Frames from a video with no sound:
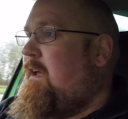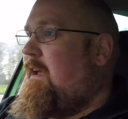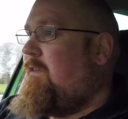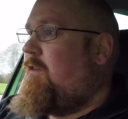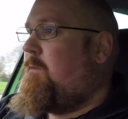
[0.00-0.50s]

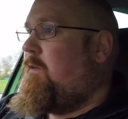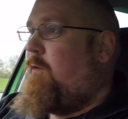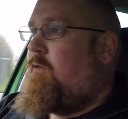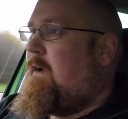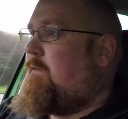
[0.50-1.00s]
in terms of
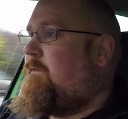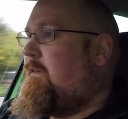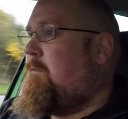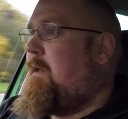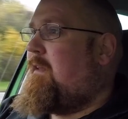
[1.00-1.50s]
all-round
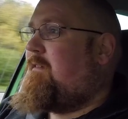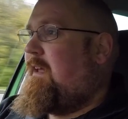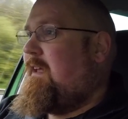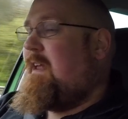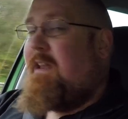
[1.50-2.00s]
visibility.
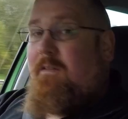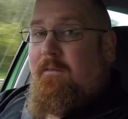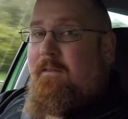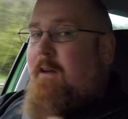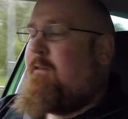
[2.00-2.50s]
It is
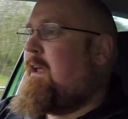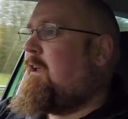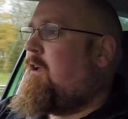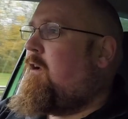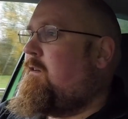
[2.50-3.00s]
very
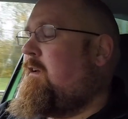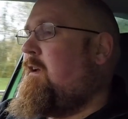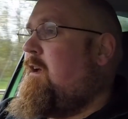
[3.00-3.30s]
good.